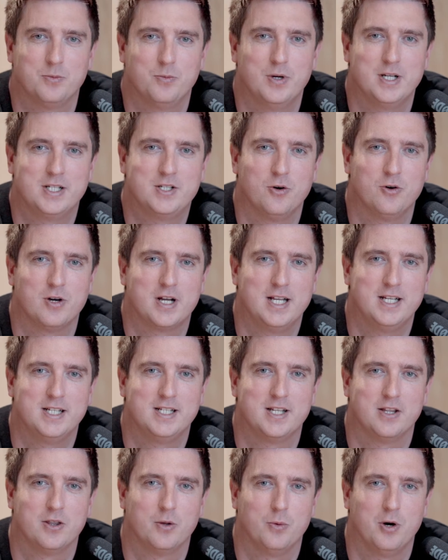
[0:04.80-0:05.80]
We're talking
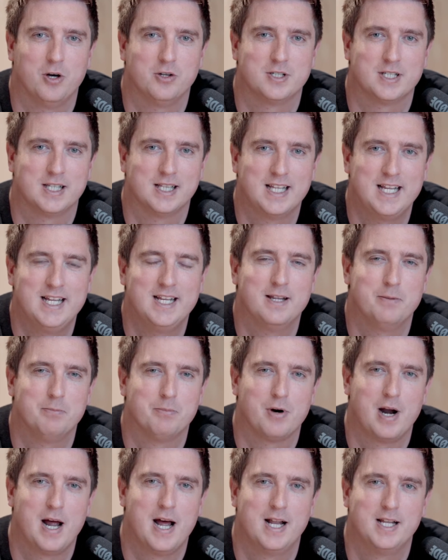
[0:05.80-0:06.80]
to the world's leading
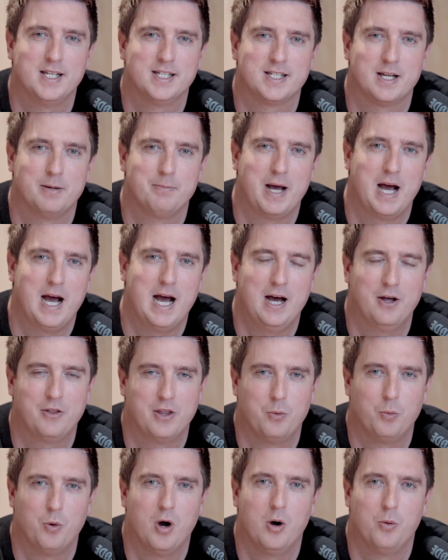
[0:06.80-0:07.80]
brands about how
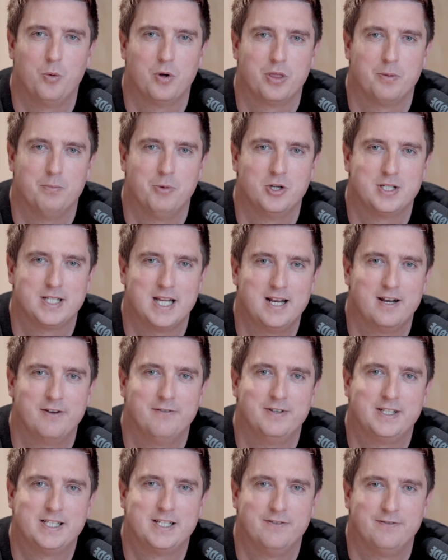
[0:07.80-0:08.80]
they work with the most
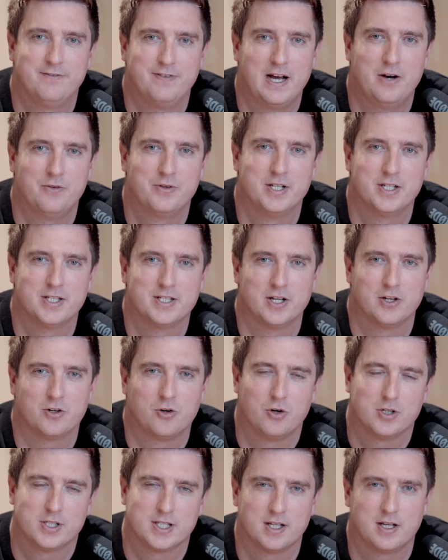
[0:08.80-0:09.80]
innovative founders
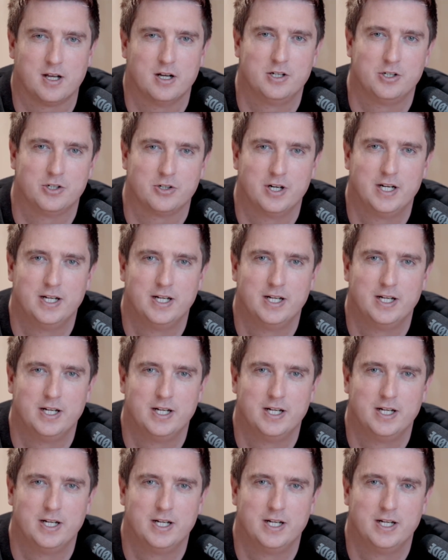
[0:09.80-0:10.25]
across the country.